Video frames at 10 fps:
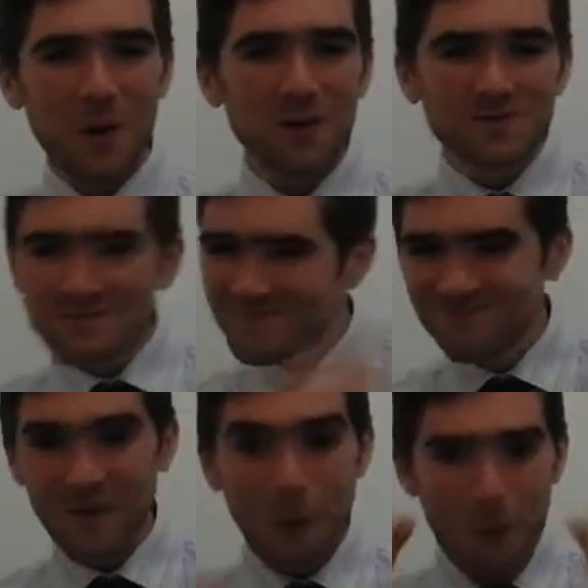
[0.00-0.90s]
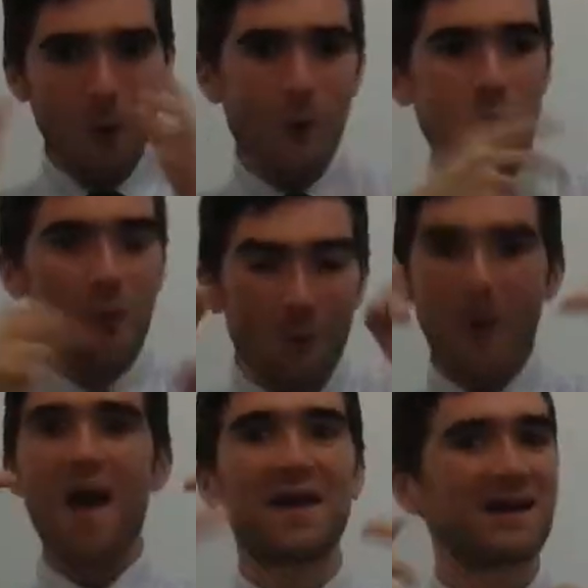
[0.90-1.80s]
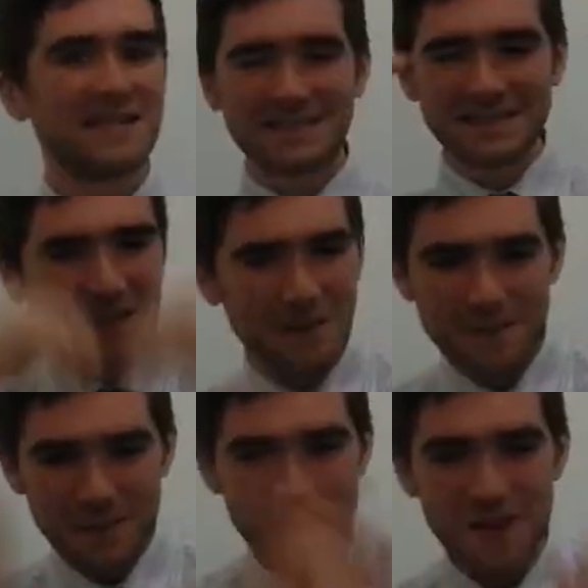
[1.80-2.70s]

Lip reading: Well done, and thank you all for coming.